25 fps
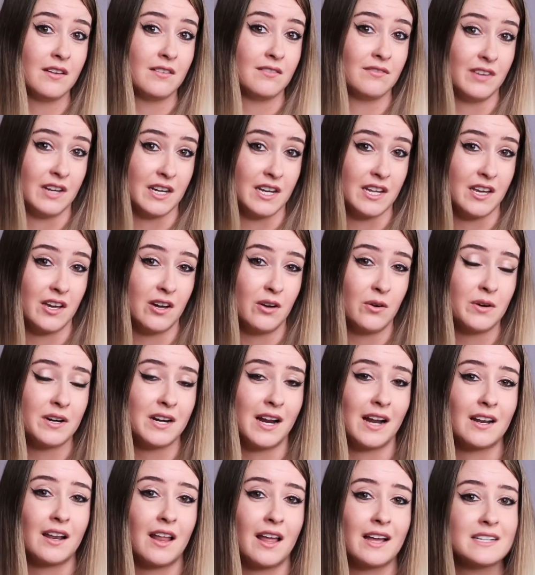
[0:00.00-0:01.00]
video, and
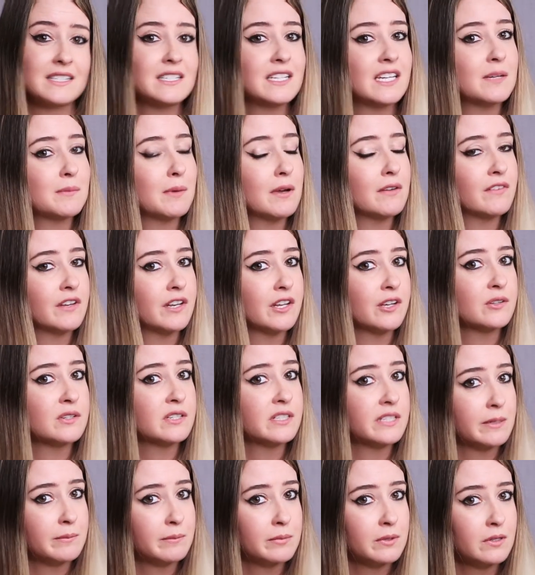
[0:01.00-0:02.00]
I like to keep my videos
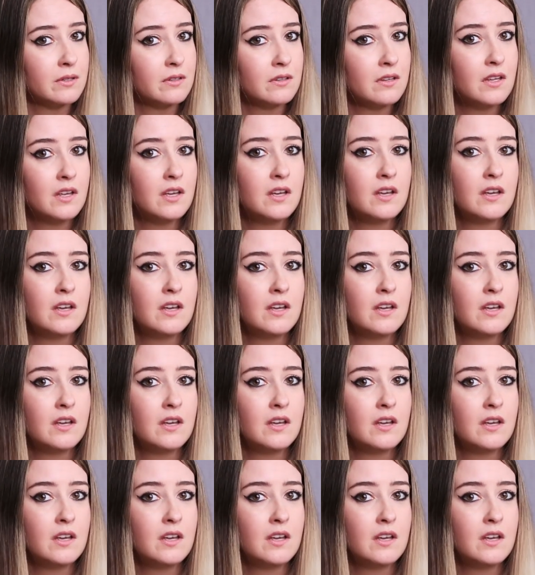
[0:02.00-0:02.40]
simple